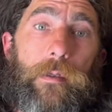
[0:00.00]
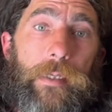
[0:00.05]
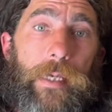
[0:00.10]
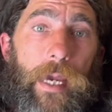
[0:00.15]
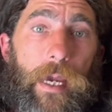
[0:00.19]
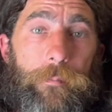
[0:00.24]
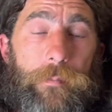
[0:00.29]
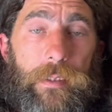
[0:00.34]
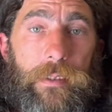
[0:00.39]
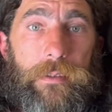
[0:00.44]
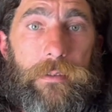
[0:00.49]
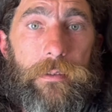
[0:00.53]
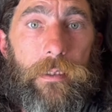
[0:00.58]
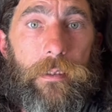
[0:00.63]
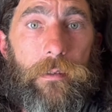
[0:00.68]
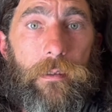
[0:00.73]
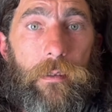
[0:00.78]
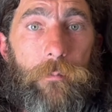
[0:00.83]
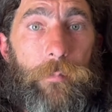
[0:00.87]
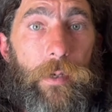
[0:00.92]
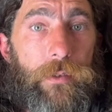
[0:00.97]
cabinets
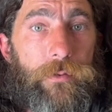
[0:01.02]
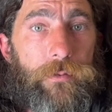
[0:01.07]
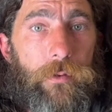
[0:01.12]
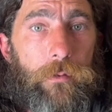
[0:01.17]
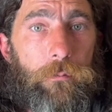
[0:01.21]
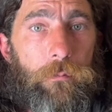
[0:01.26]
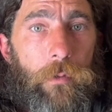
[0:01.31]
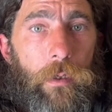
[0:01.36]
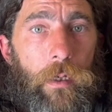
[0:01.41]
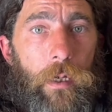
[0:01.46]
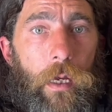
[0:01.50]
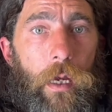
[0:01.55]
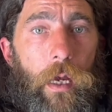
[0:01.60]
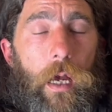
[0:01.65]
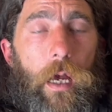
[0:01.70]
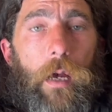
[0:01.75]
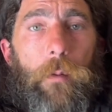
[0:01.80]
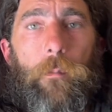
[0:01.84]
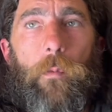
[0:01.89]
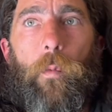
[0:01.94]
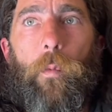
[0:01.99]
in the bedroom
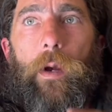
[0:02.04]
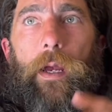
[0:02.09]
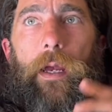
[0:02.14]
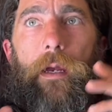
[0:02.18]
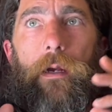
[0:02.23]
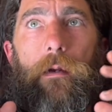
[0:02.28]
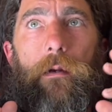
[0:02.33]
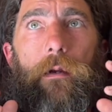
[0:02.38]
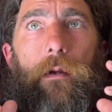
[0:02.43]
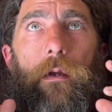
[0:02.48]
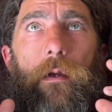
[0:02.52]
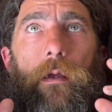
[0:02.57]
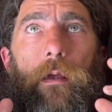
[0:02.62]
um, where